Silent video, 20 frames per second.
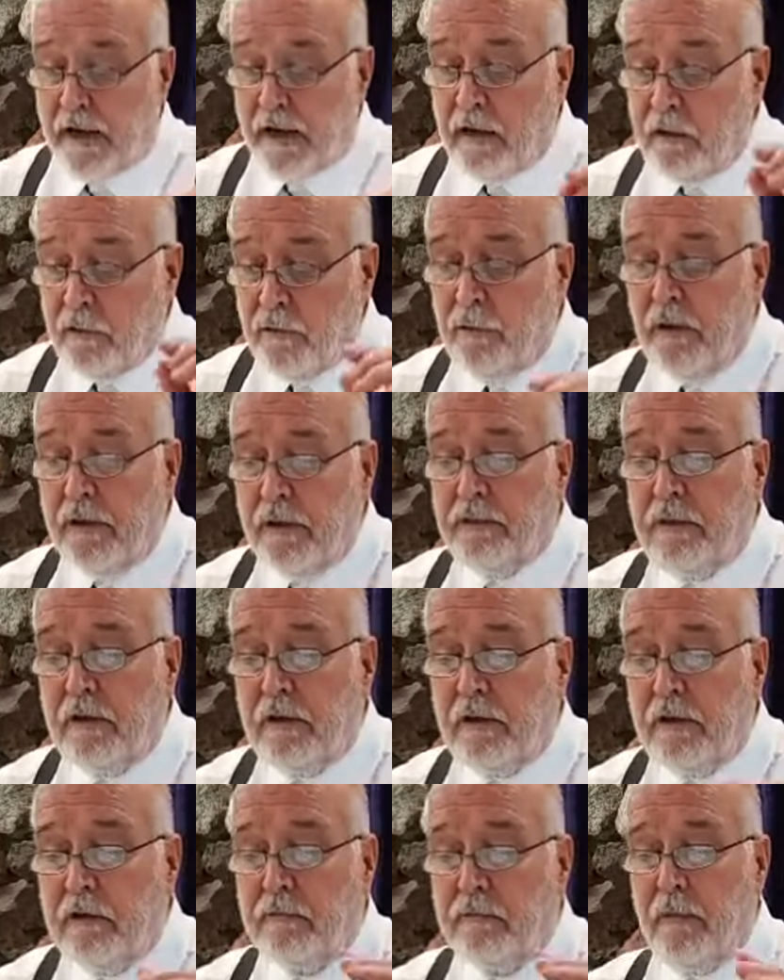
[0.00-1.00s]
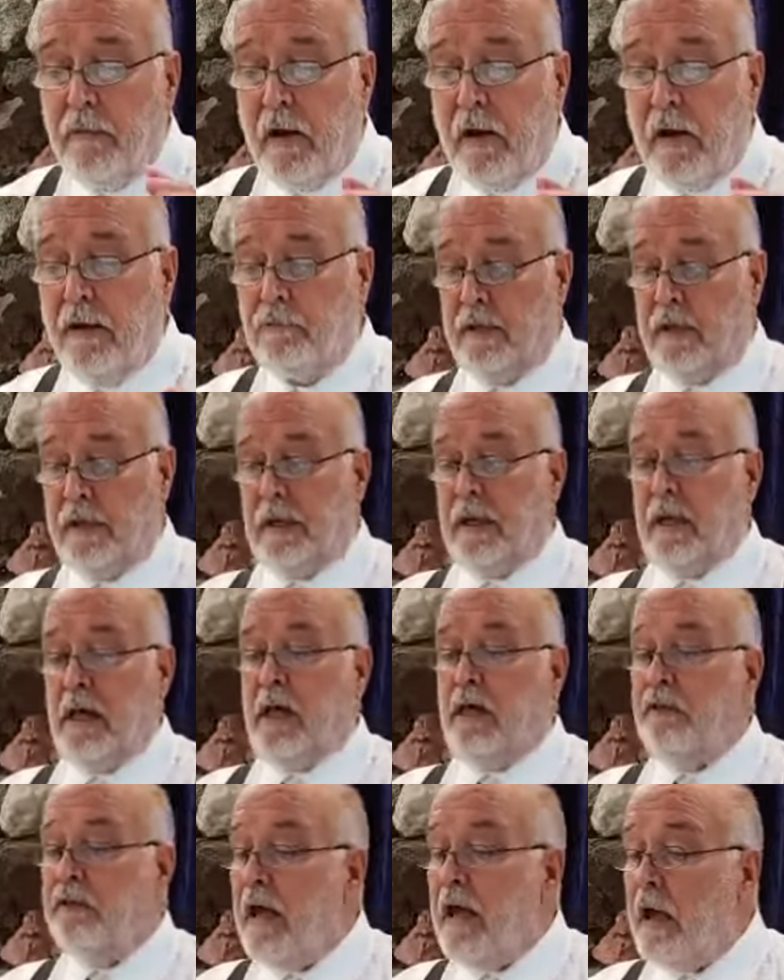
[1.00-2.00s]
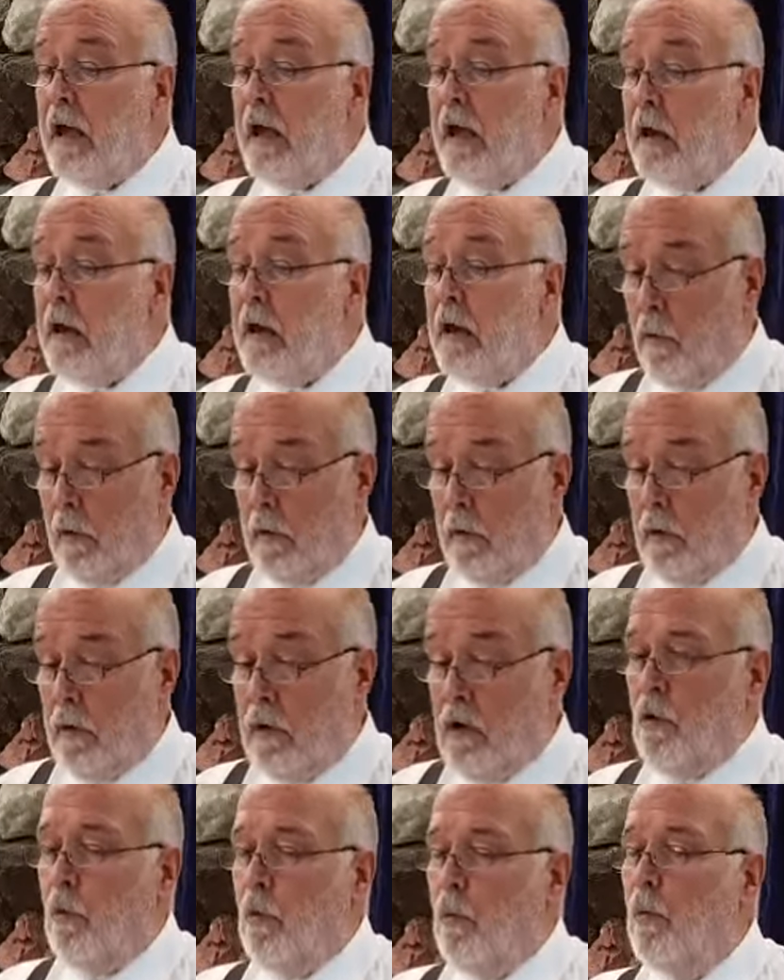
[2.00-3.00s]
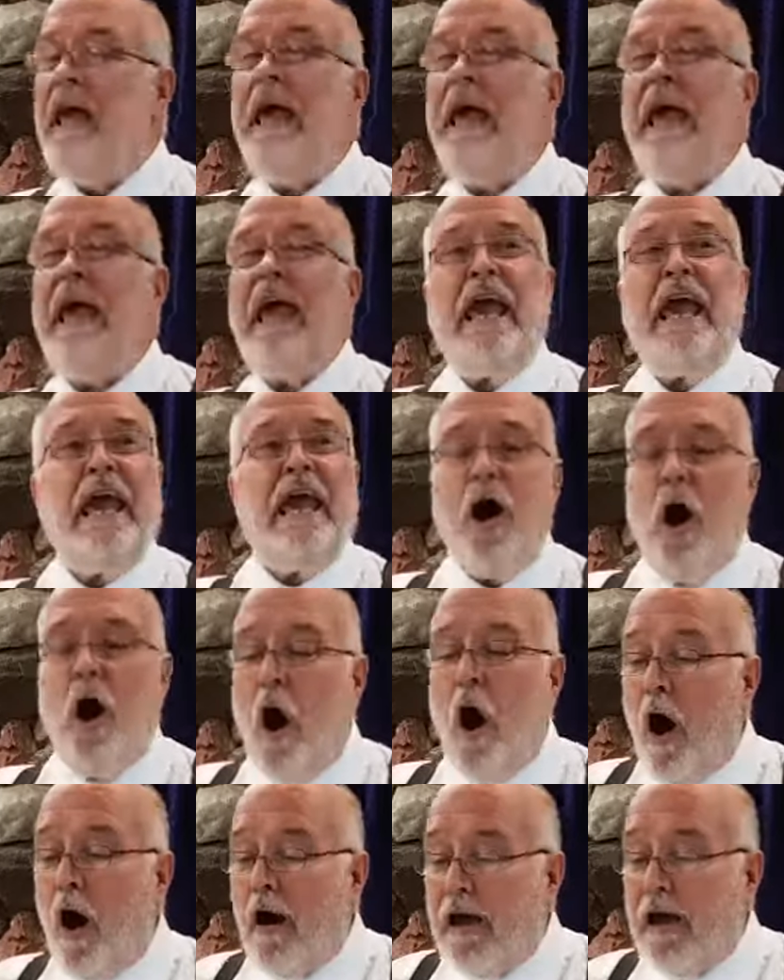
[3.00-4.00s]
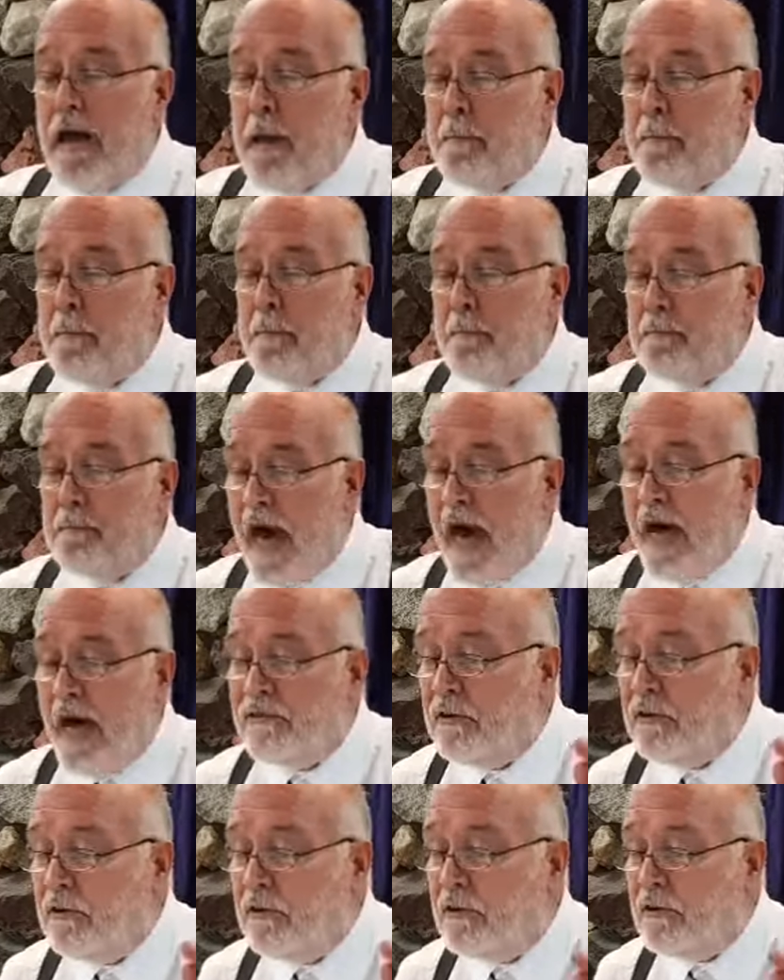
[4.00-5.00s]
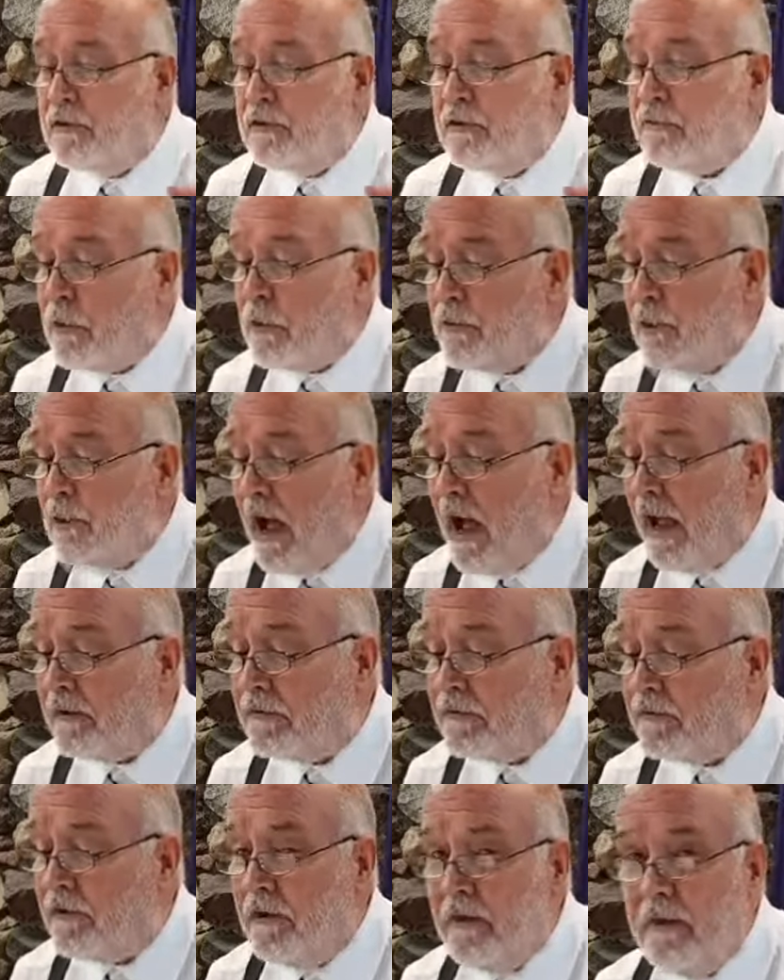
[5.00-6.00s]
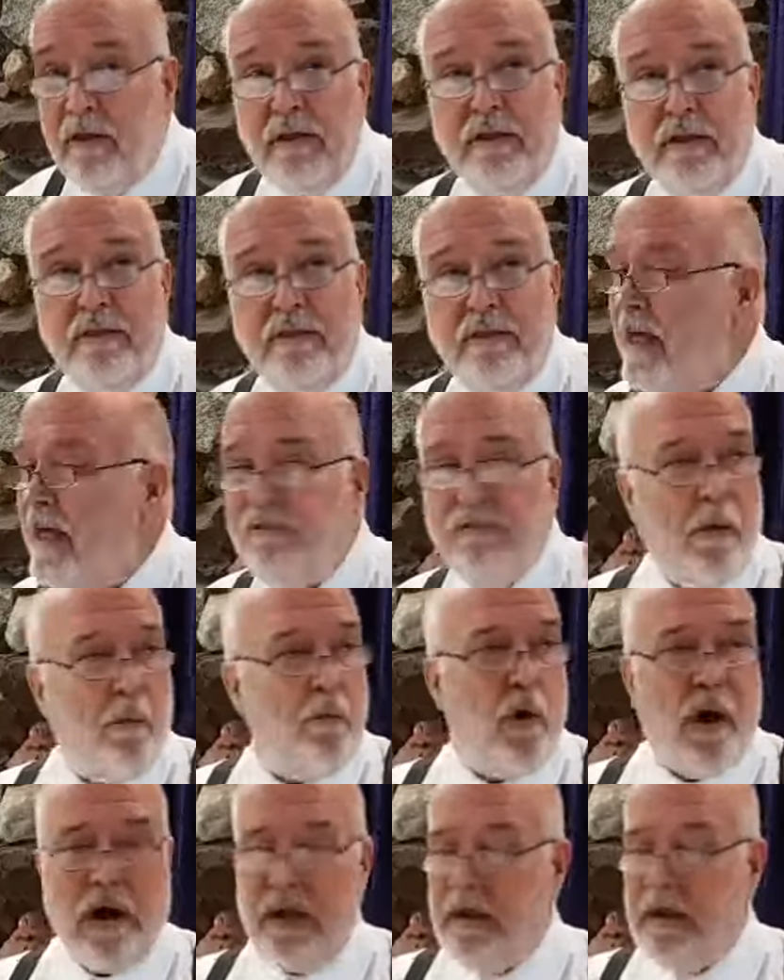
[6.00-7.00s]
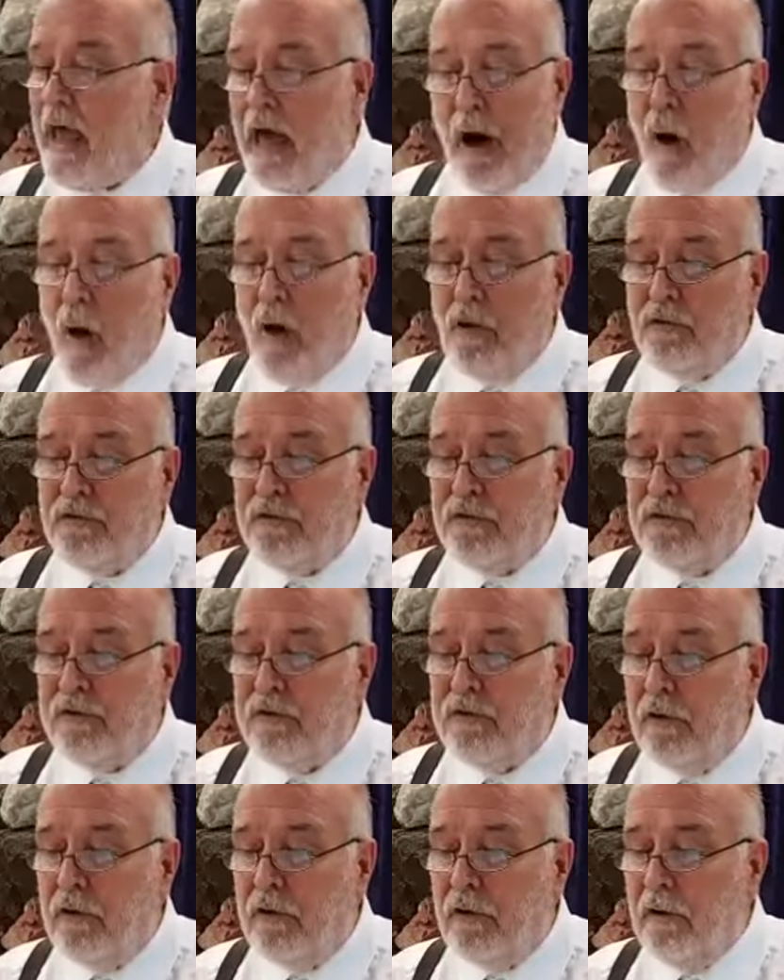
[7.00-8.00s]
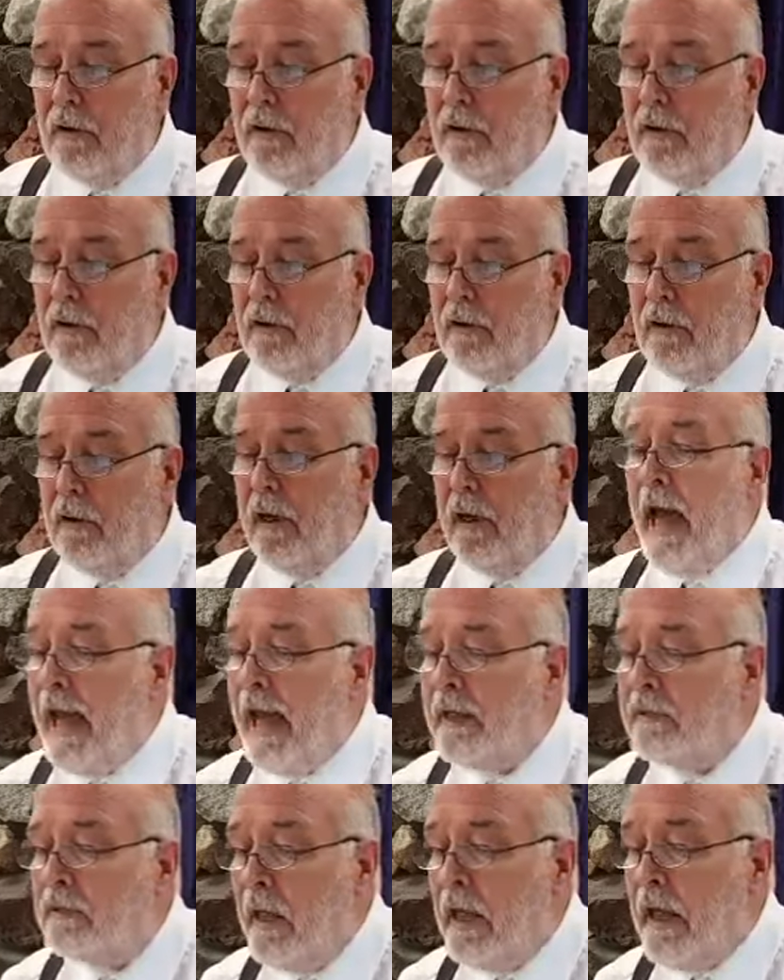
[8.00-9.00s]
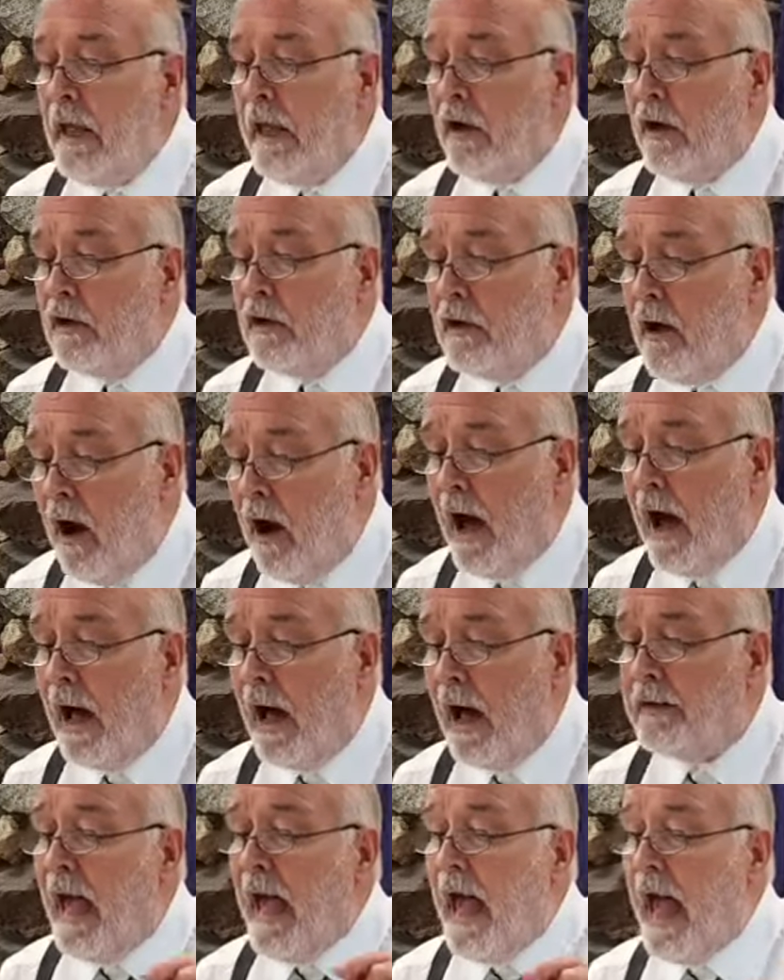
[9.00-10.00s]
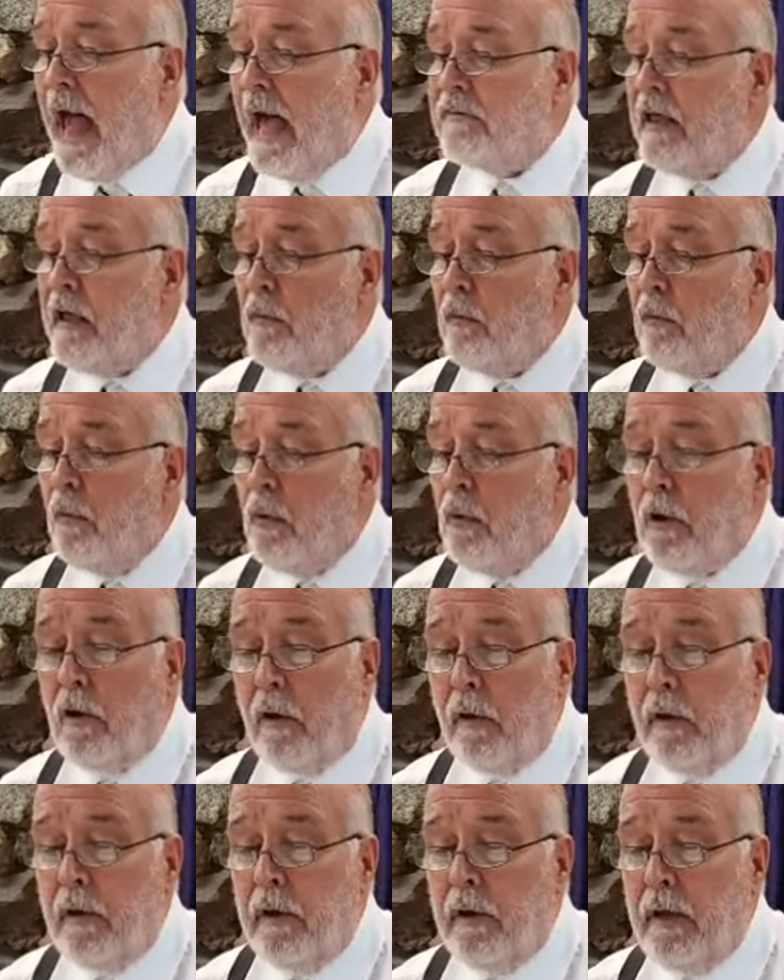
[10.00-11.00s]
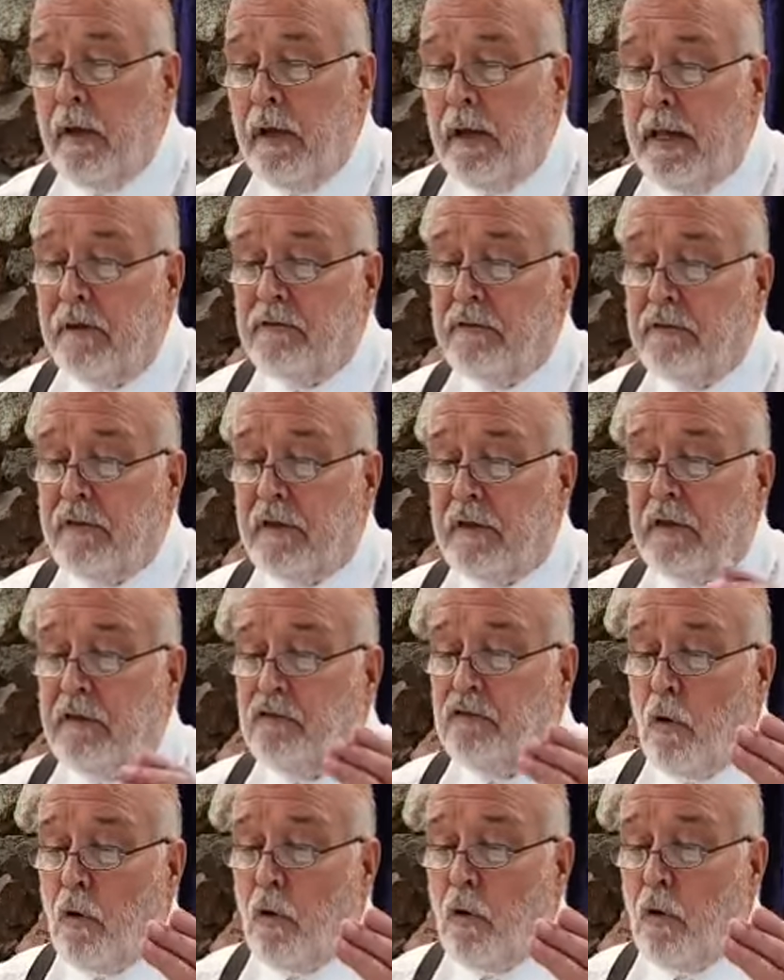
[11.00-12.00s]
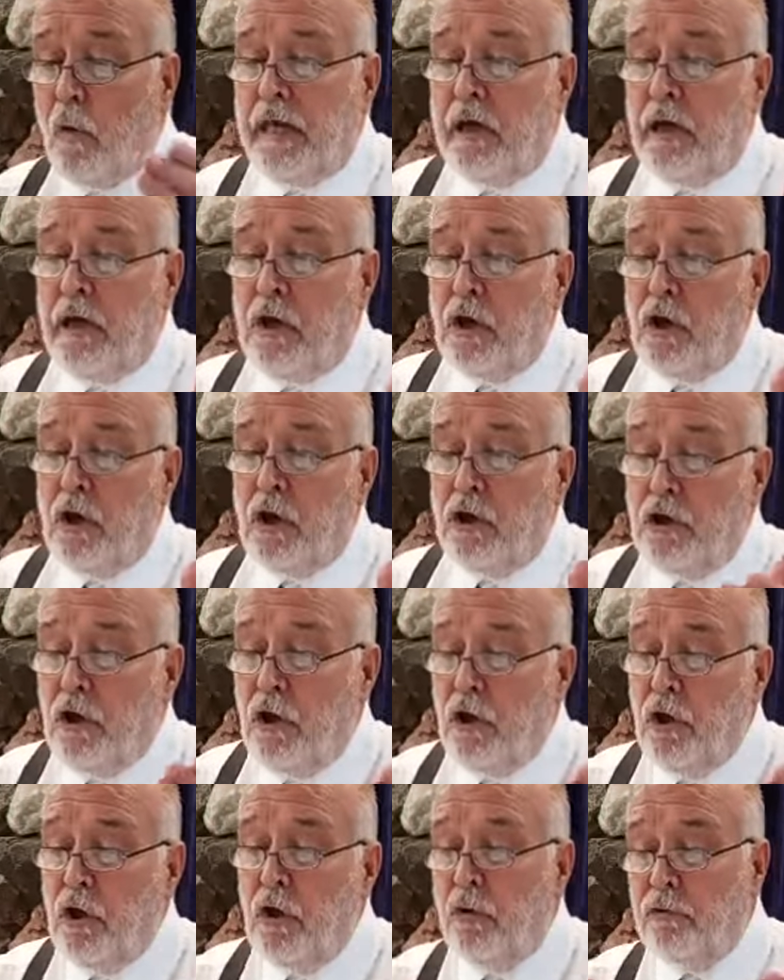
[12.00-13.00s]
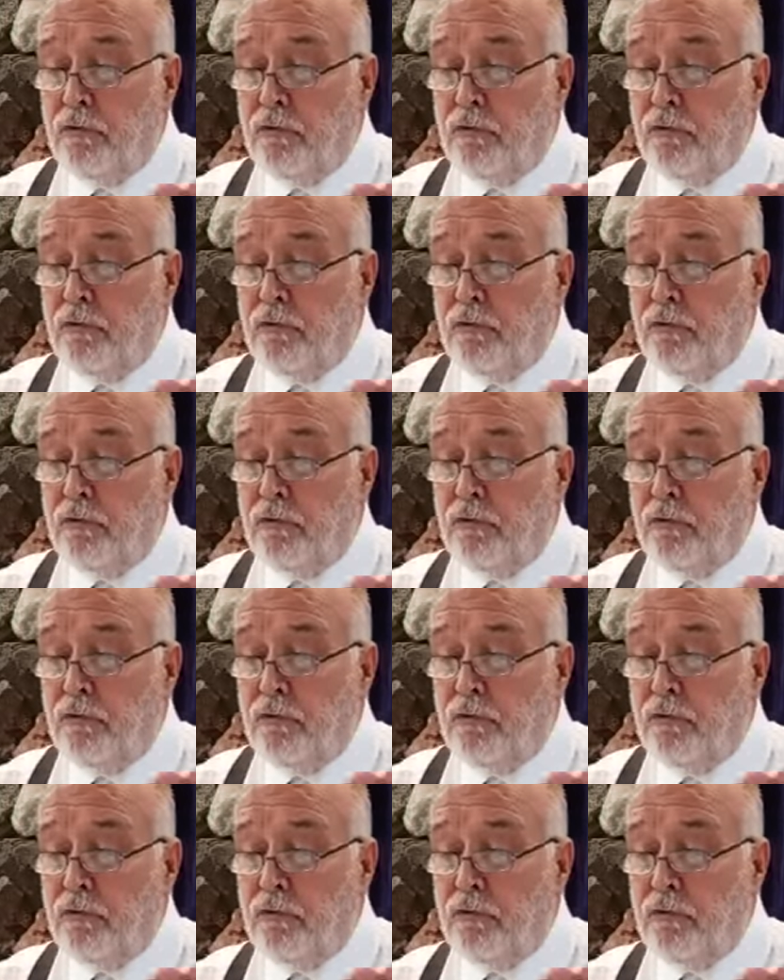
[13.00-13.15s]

2 Corinthians 5:20. Therefore, we are ambassadors for Christ, not someone else. And God, as it were, is exhorting you